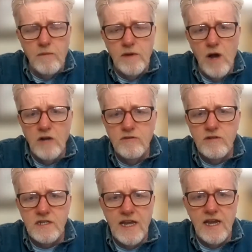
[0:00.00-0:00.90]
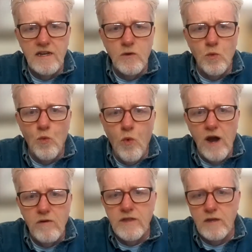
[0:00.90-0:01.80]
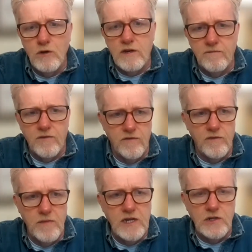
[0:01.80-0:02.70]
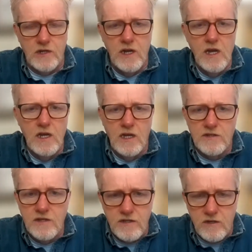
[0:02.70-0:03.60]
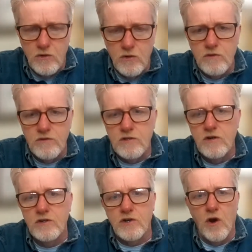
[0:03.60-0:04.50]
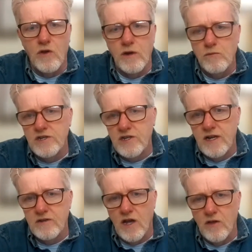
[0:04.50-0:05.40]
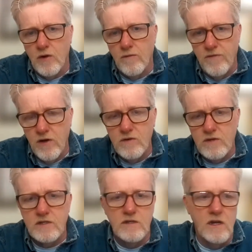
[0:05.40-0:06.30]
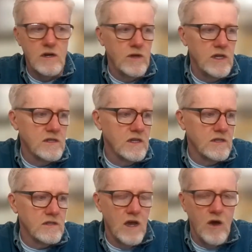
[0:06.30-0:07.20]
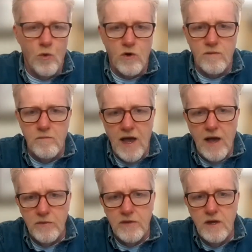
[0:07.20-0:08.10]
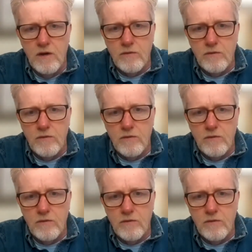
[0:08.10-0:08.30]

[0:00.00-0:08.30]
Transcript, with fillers: i mean understanding where are they looking for information is this a google search are they reaching out to other folks you know is this a word of mouth